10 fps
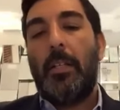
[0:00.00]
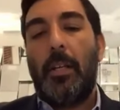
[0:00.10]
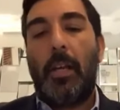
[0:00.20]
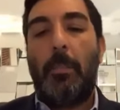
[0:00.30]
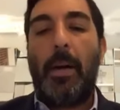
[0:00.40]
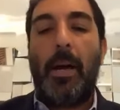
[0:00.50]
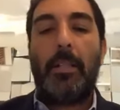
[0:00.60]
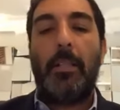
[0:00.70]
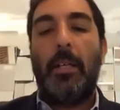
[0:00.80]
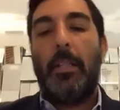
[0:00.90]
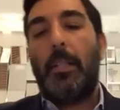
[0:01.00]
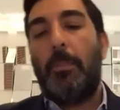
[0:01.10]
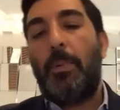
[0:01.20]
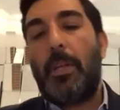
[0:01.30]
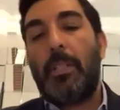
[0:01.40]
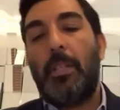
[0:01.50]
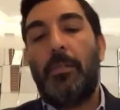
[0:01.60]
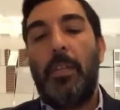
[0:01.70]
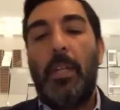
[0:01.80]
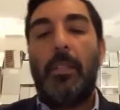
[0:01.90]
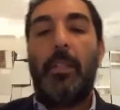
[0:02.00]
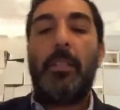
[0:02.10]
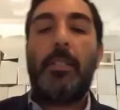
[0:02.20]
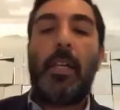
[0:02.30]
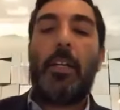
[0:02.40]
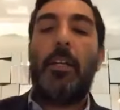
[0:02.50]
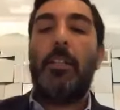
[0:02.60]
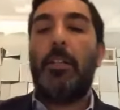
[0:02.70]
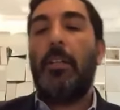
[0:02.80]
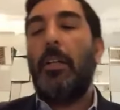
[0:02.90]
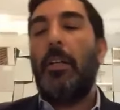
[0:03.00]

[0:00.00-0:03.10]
the Chabad, the Breslev, the secular,